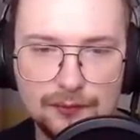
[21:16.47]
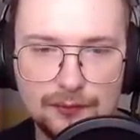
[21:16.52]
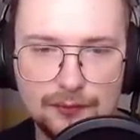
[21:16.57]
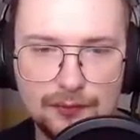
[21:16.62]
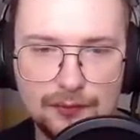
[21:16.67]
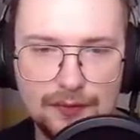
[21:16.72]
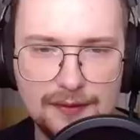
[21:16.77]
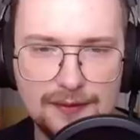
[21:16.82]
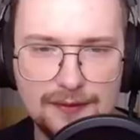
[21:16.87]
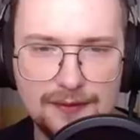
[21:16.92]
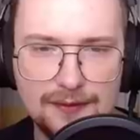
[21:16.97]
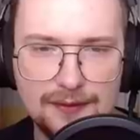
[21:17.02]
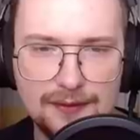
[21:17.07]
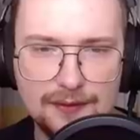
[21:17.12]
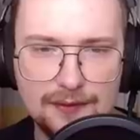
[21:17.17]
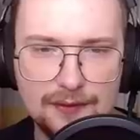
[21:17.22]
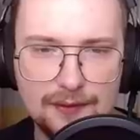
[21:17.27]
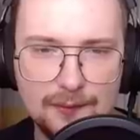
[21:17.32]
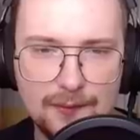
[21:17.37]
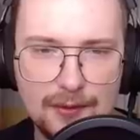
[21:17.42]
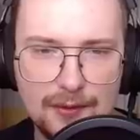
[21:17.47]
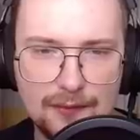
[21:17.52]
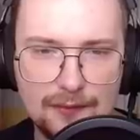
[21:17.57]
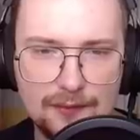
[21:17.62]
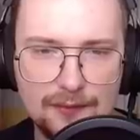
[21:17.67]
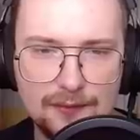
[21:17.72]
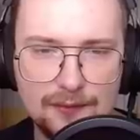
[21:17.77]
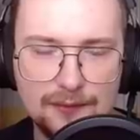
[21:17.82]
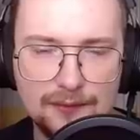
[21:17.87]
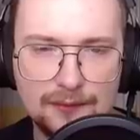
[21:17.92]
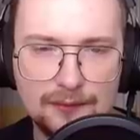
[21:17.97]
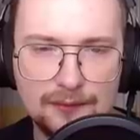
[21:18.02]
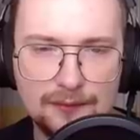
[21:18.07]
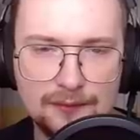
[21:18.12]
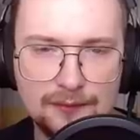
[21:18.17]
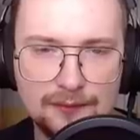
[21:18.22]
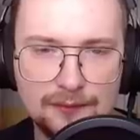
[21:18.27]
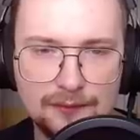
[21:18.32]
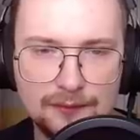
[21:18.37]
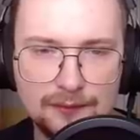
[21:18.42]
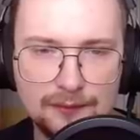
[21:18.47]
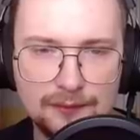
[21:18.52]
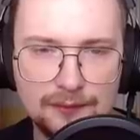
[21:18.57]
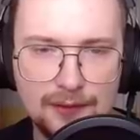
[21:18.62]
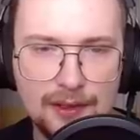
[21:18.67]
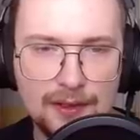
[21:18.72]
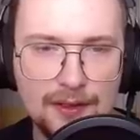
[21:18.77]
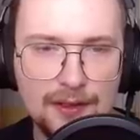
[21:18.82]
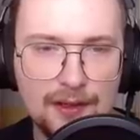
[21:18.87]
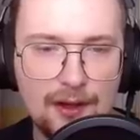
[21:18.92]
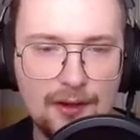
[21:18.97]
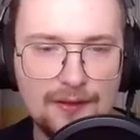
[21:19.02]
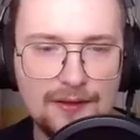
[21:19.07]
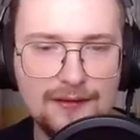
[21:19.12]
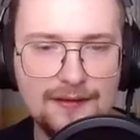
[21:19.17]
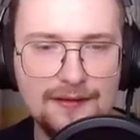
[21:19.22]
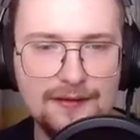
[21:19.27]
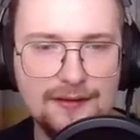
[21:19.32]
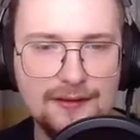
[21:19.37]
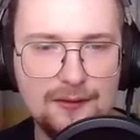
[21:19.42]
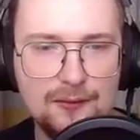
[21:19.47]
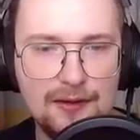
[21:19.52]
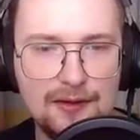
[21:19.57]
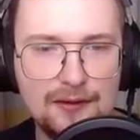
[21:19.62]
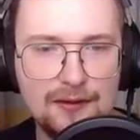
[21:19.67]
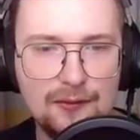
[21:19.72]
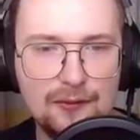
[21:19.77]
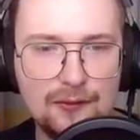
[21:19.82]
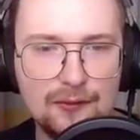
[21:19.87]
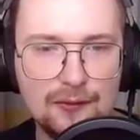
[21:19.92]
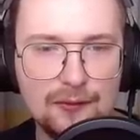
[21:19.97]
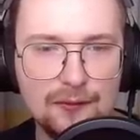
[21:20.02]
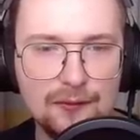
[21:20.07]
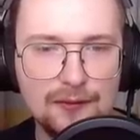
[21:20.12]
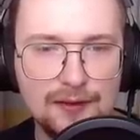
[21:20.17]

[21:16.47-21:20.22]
Not a single though. Okay, this is quite cool.